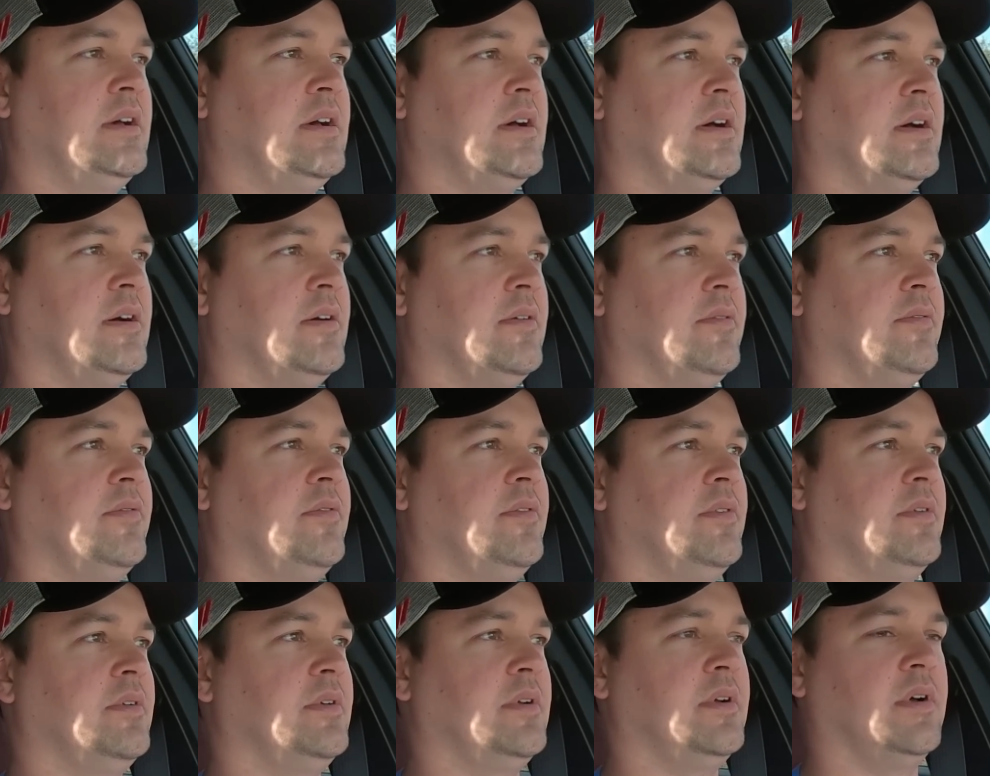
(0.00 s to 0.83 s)
of
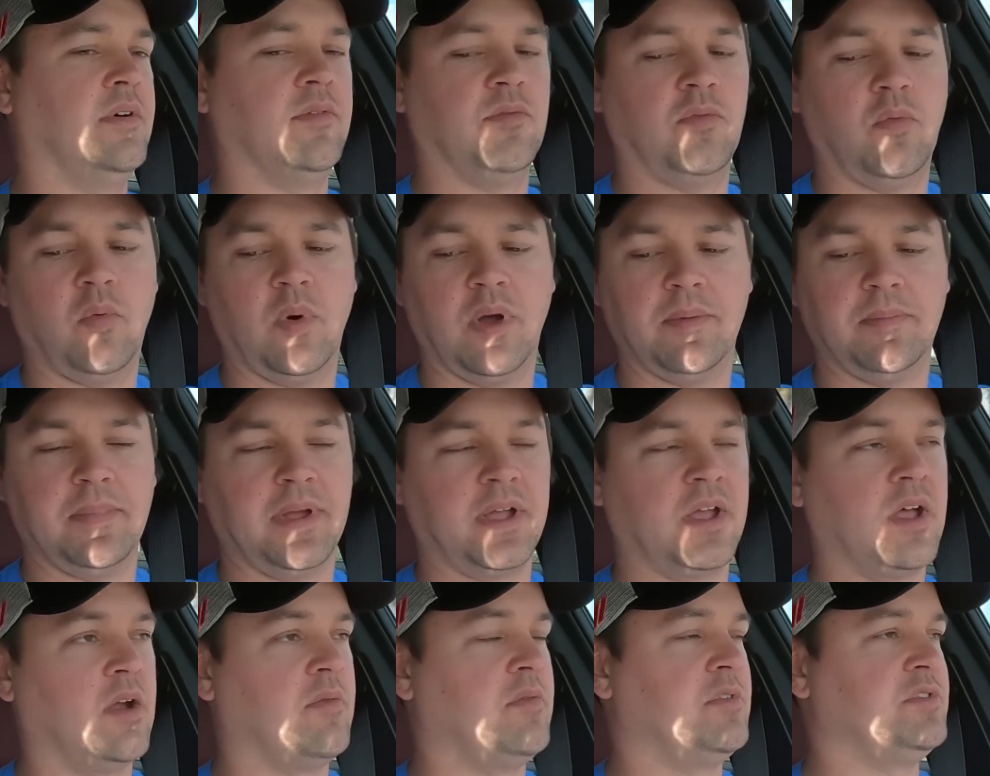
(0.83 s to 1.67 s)
what my
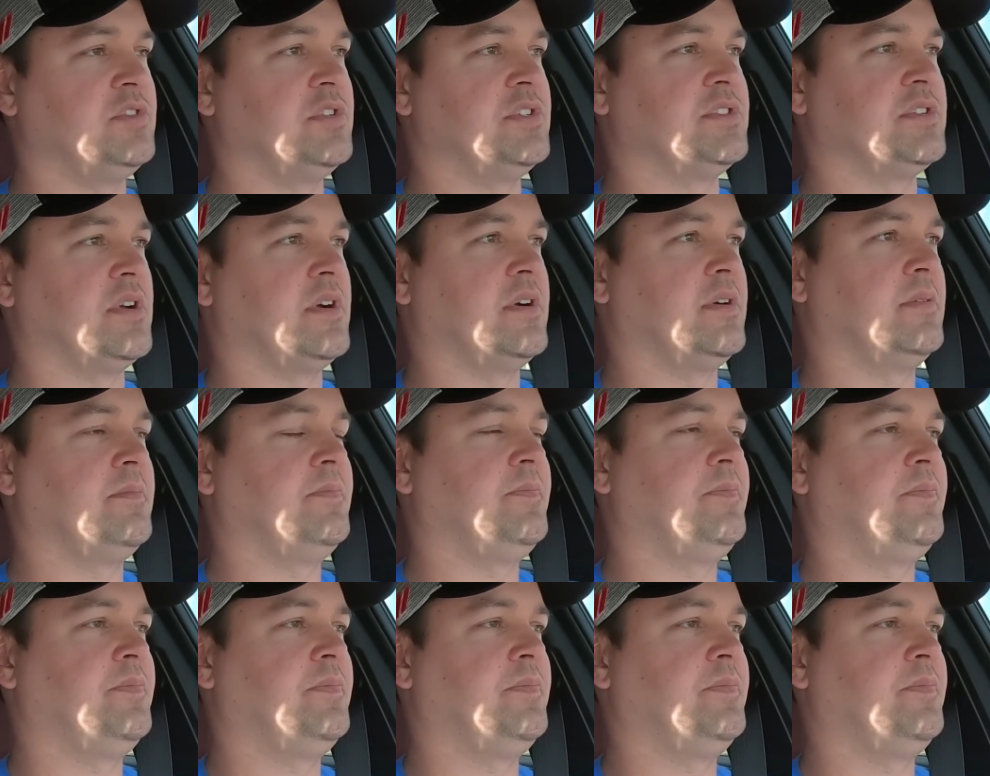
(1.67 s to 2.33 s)
coverages are.